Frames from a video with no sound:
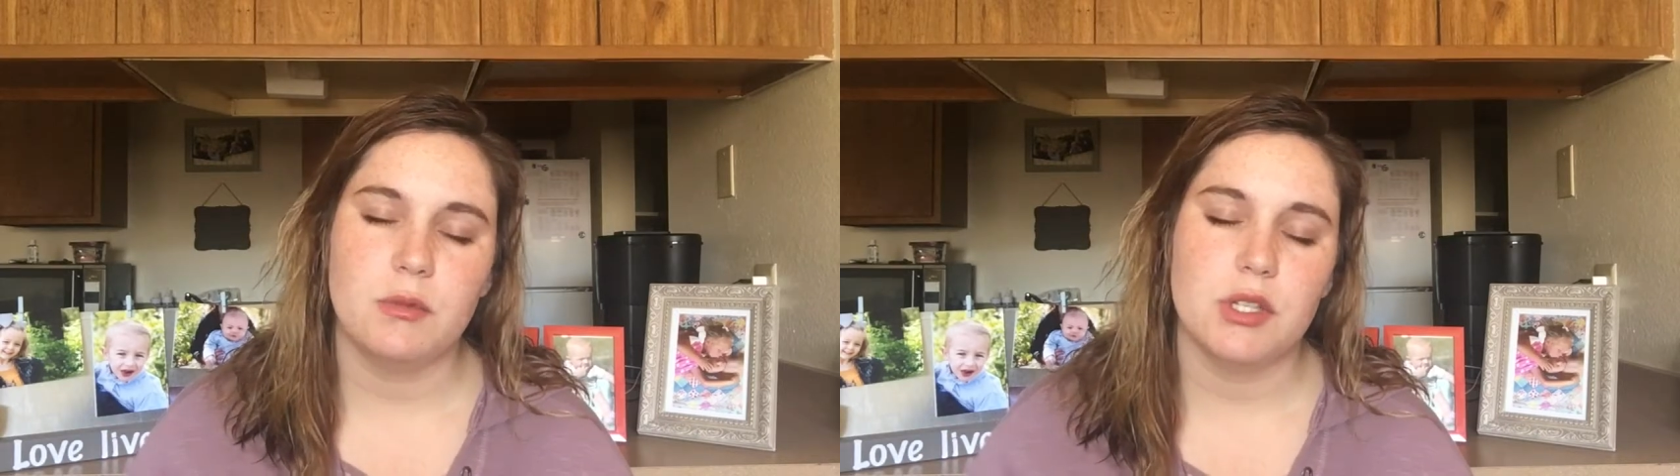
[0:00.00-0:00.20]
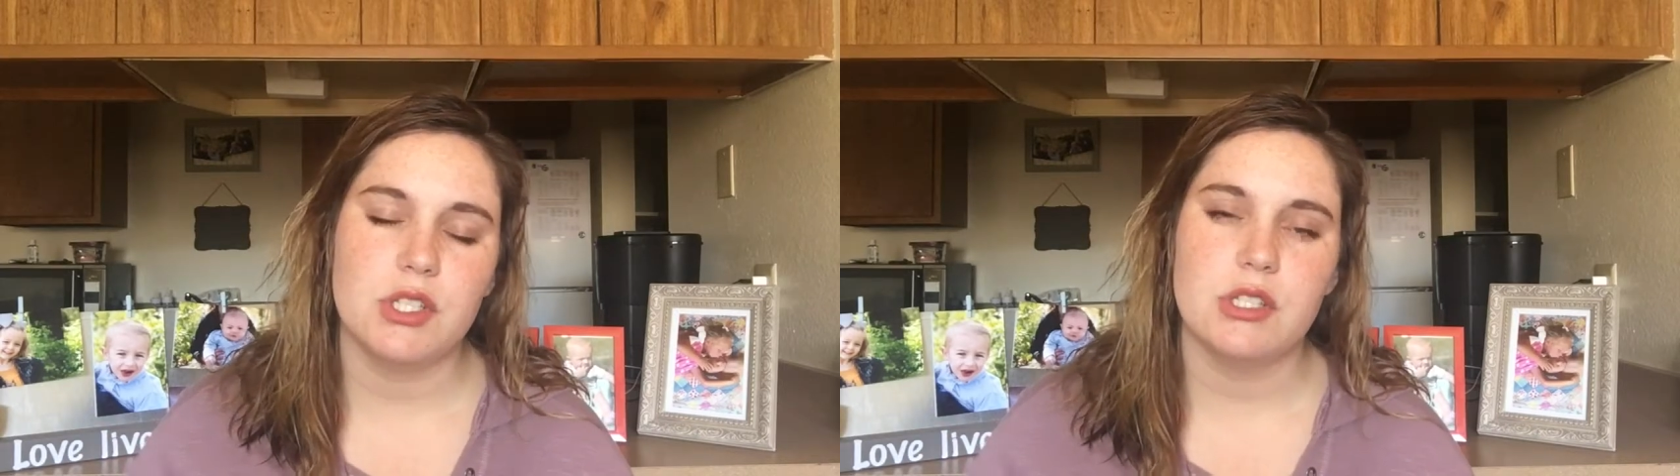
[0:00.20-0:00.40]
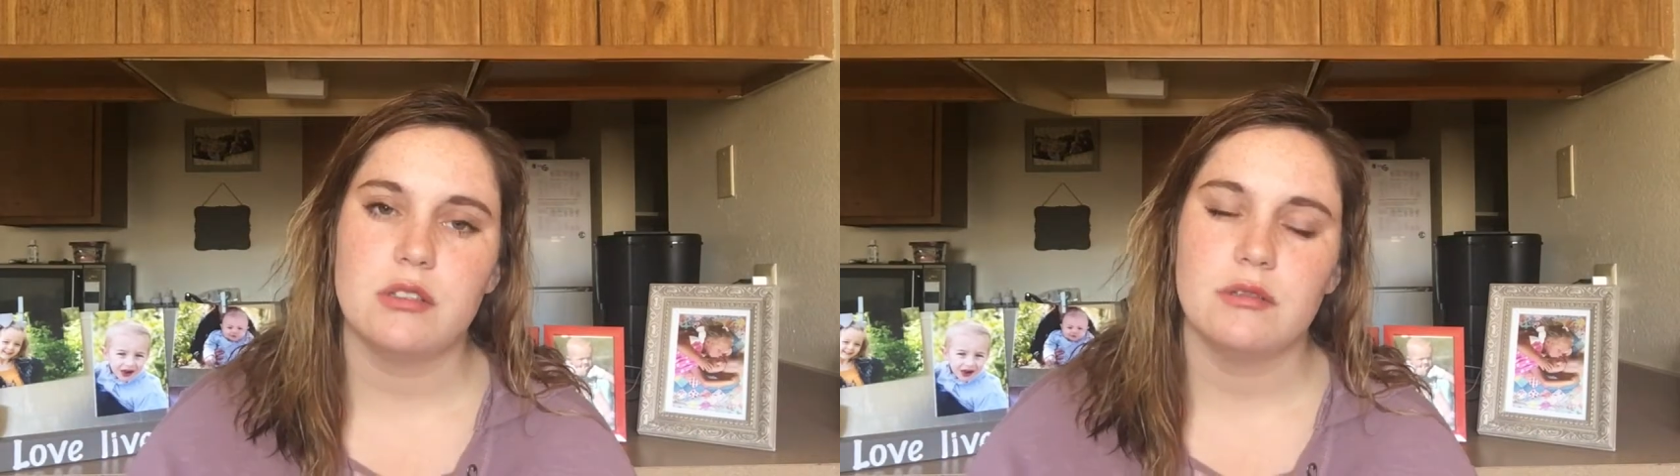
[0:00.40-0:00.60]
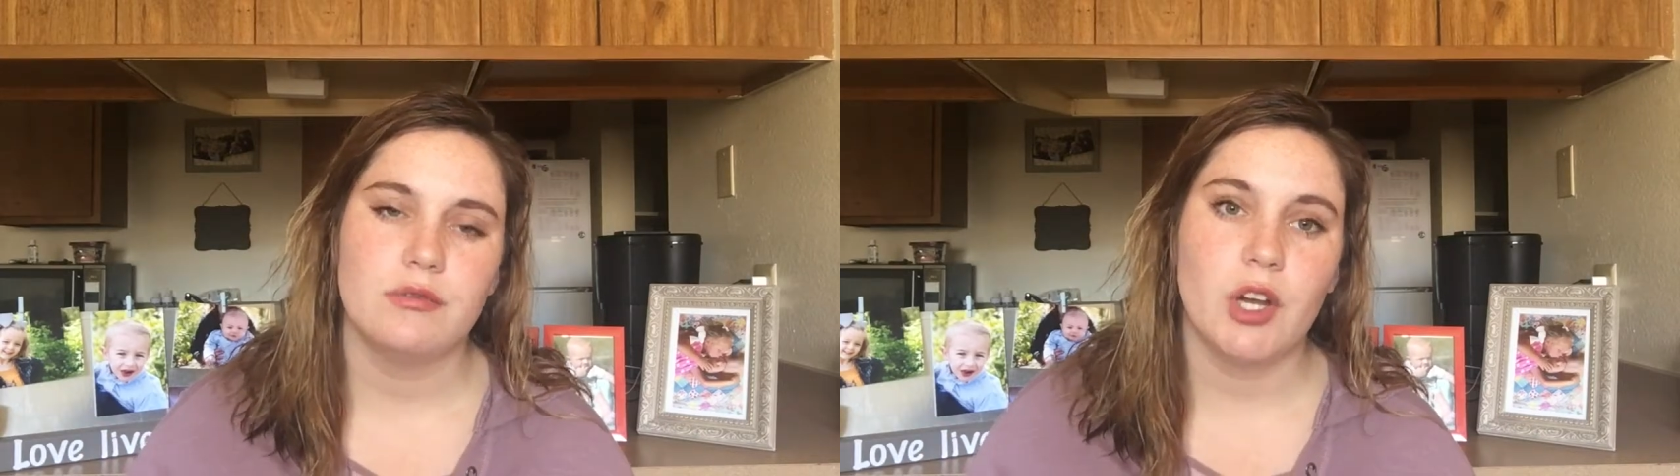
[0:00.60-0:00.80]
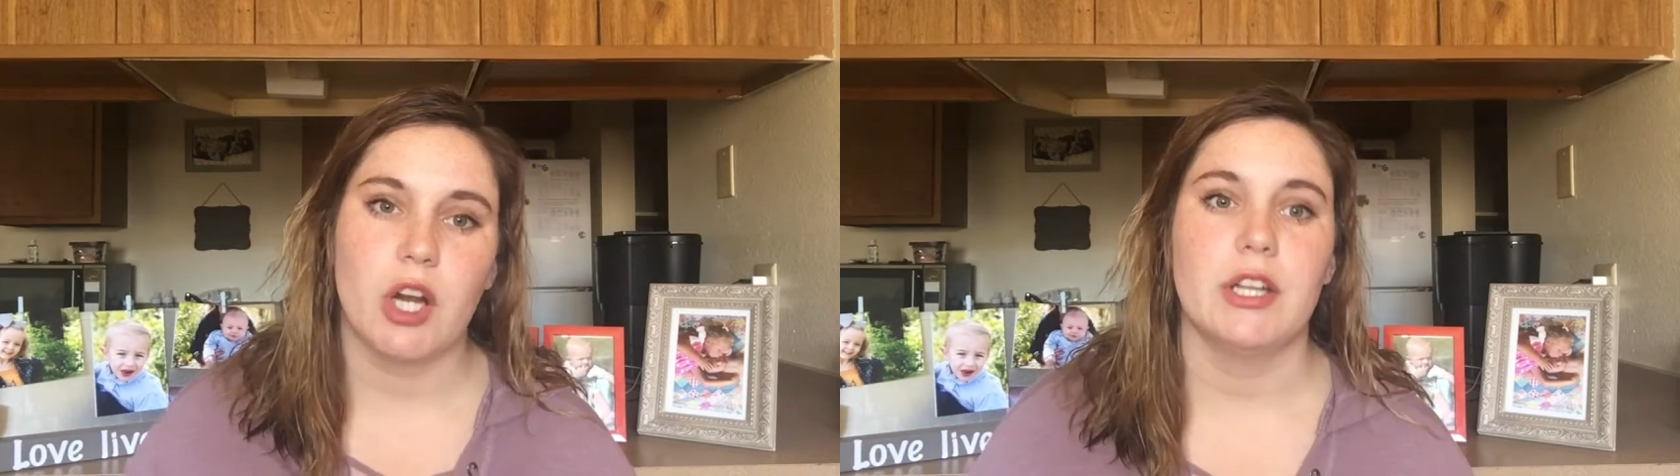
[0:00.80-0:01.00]
which
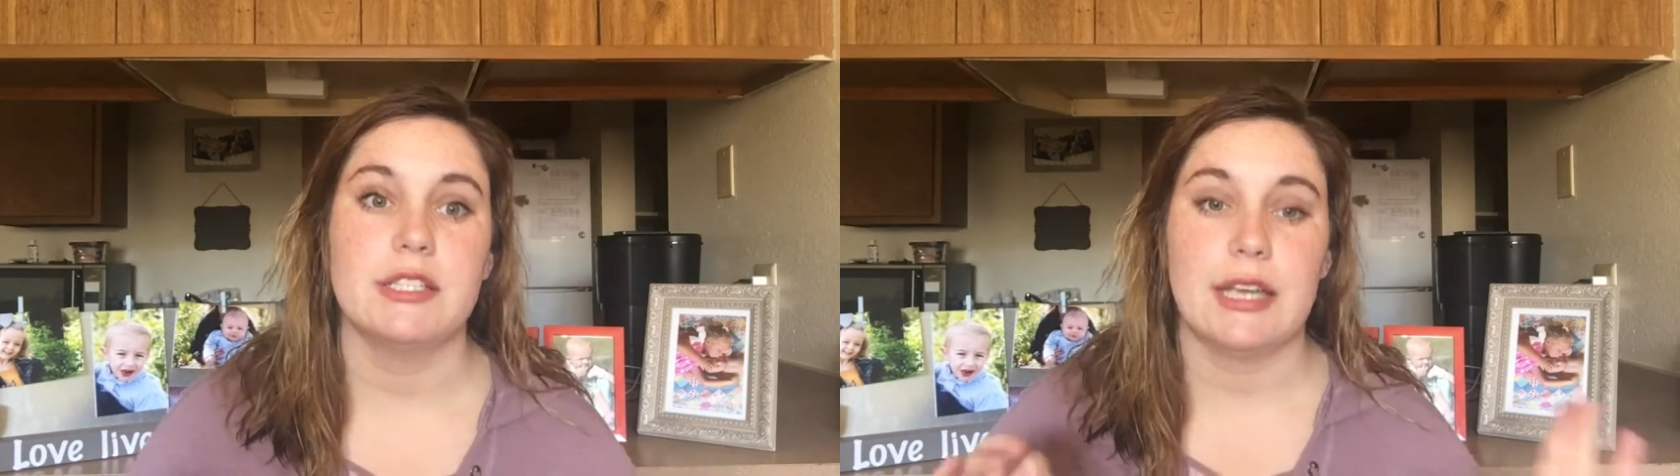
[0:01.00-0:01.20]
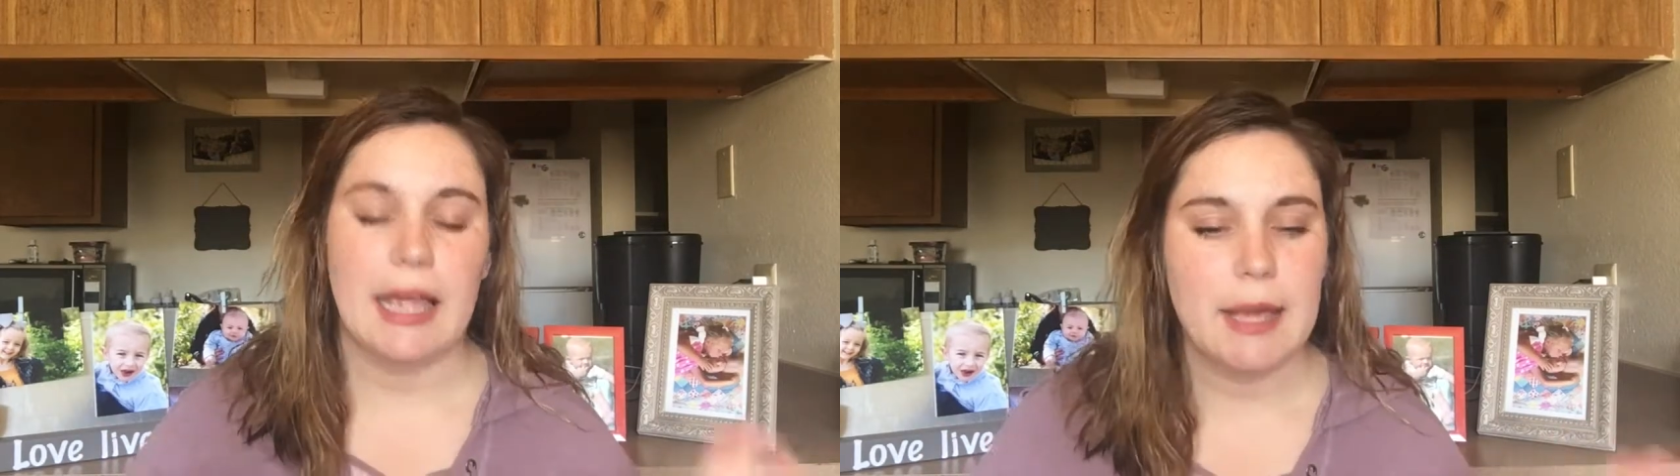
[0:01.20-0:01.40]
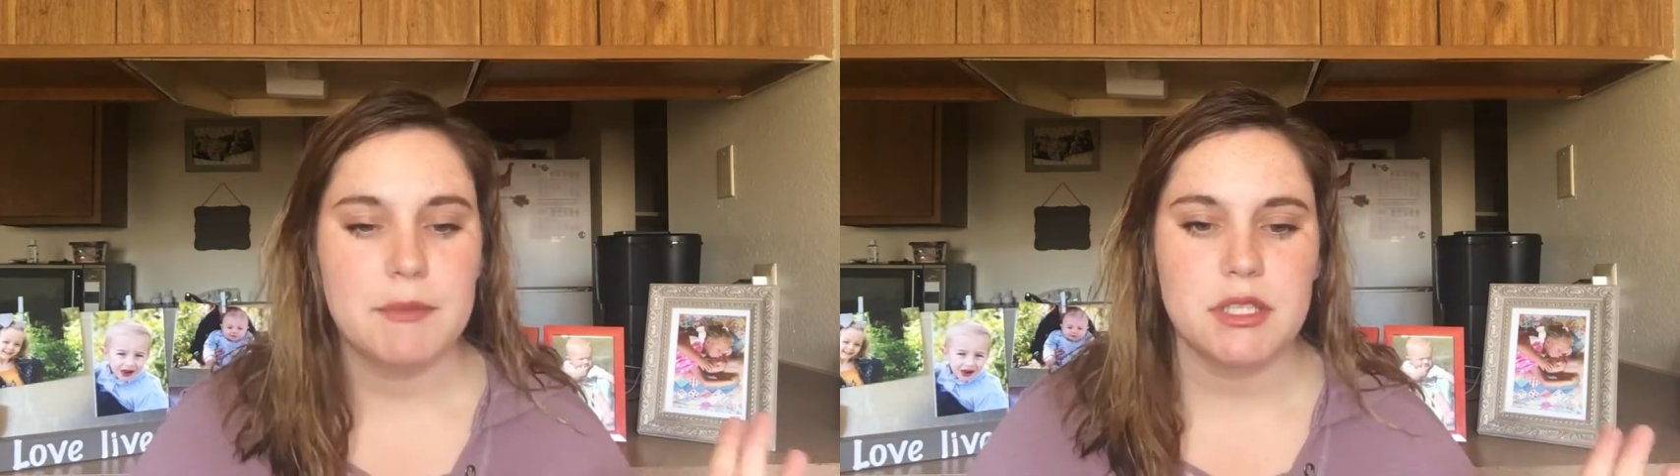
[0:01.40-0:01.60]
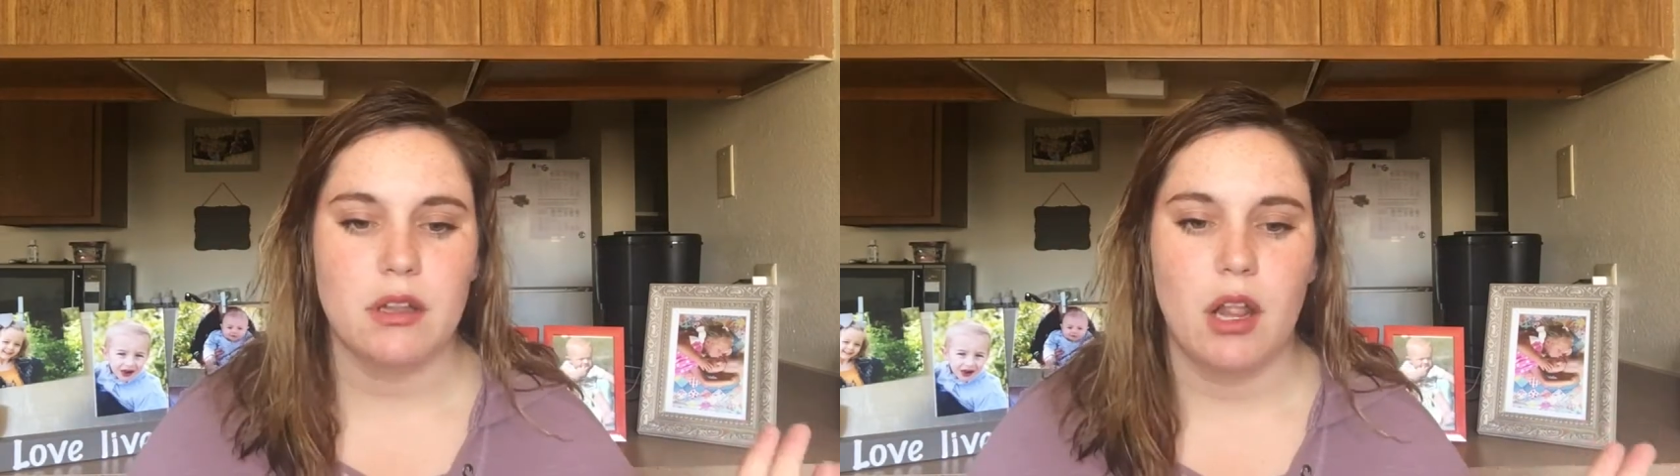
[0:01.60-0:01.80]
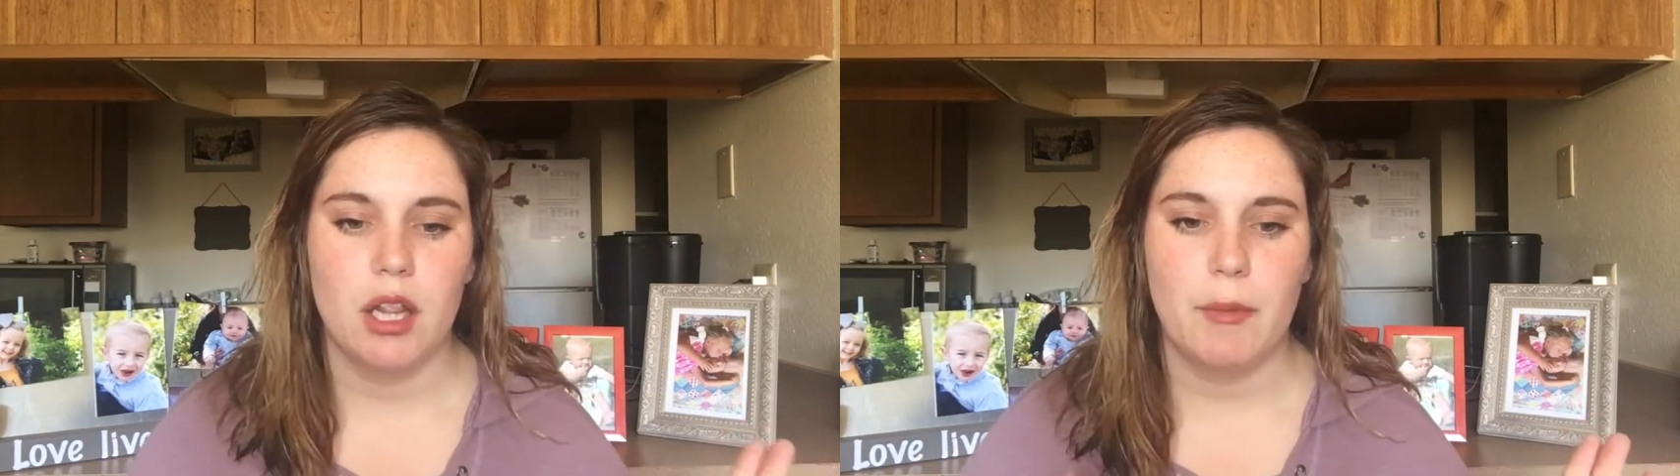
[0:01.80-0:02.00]
regardless, I am
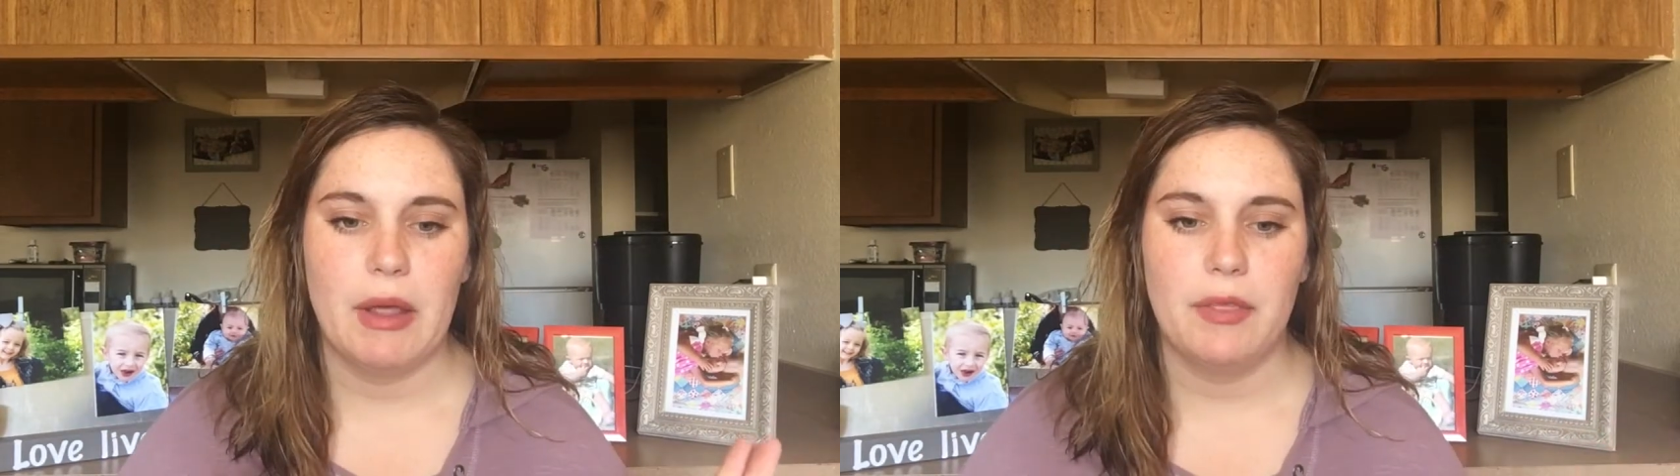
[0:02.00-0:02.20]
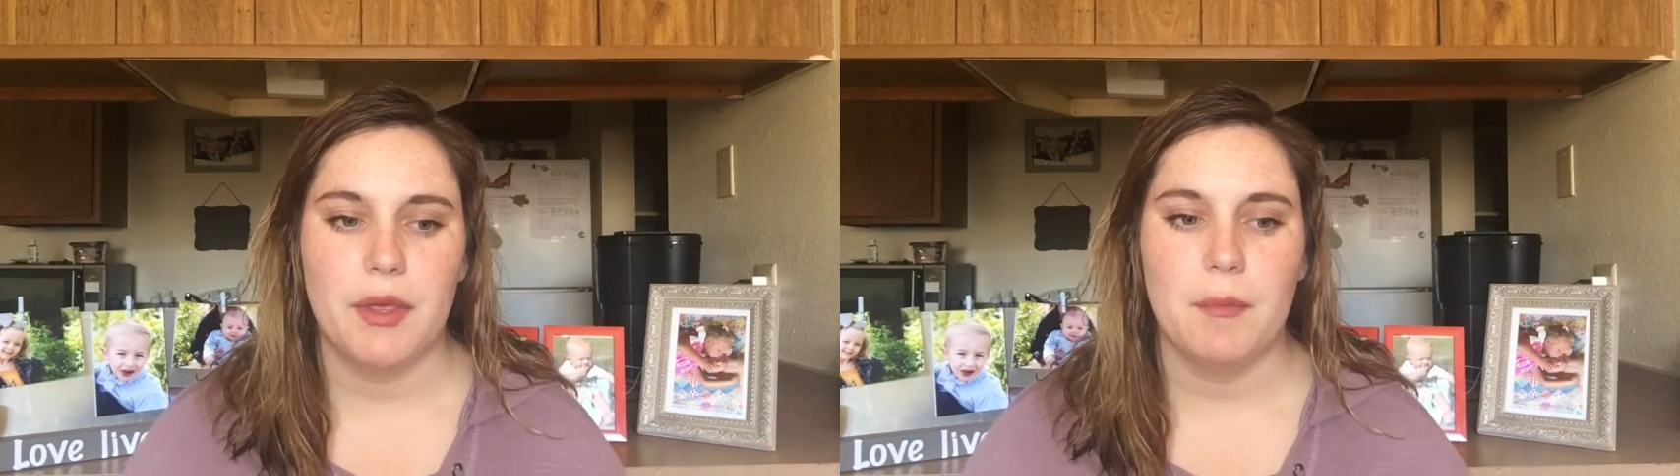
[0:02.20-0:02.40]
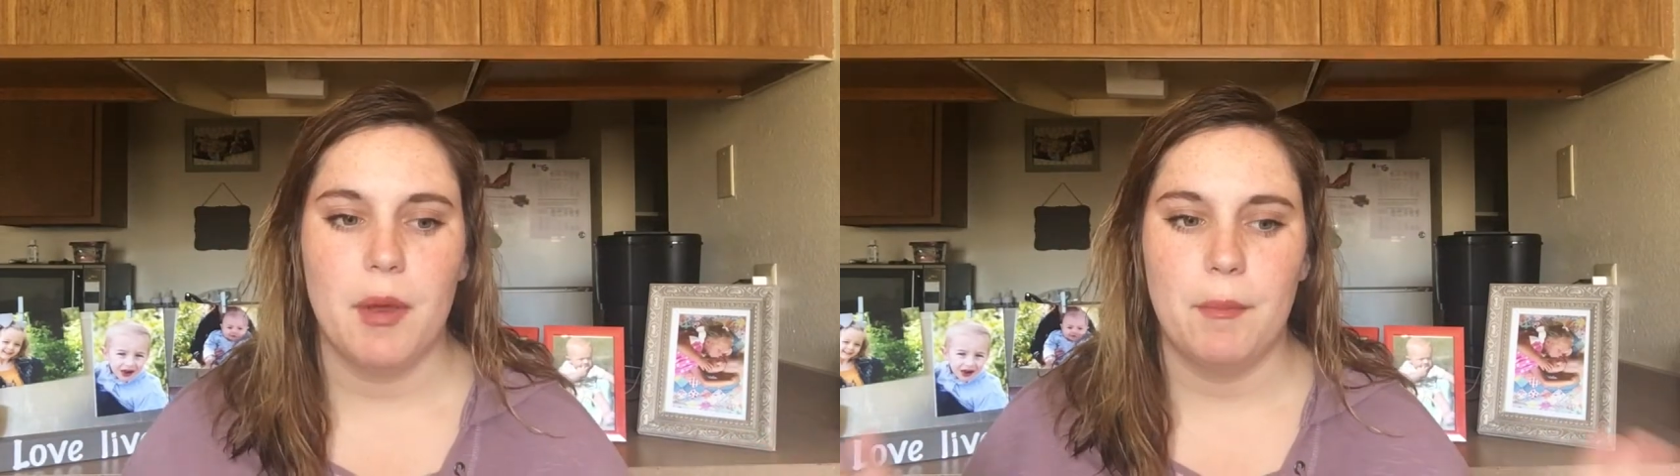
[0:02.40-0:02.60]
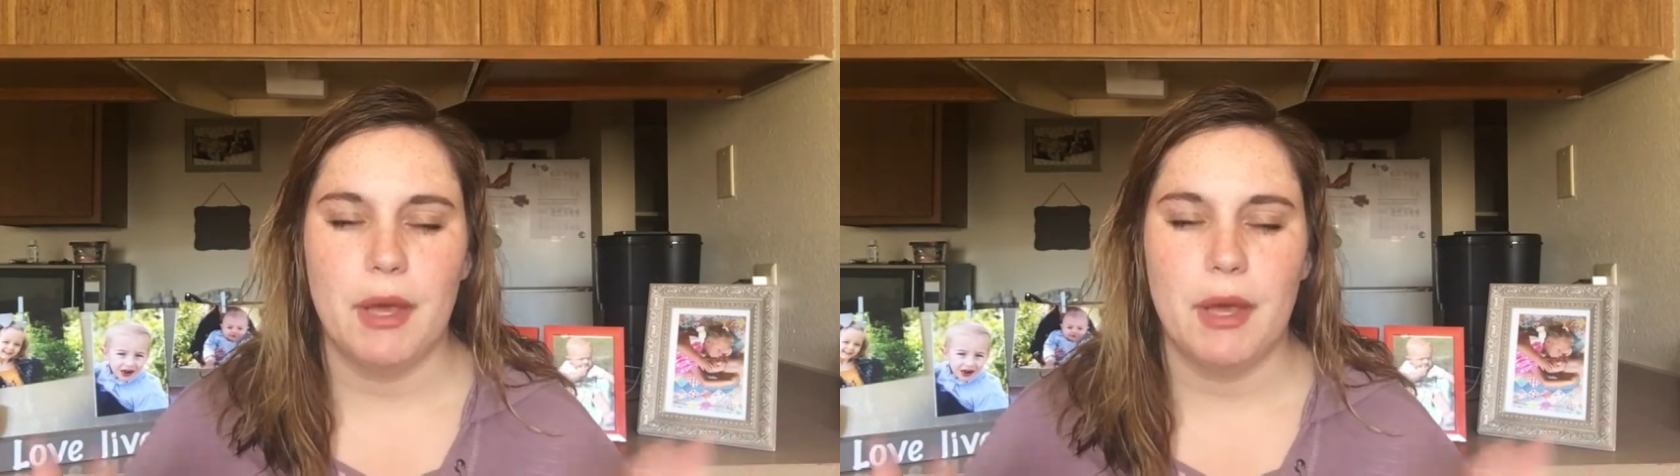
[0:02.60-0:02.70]
still all about them,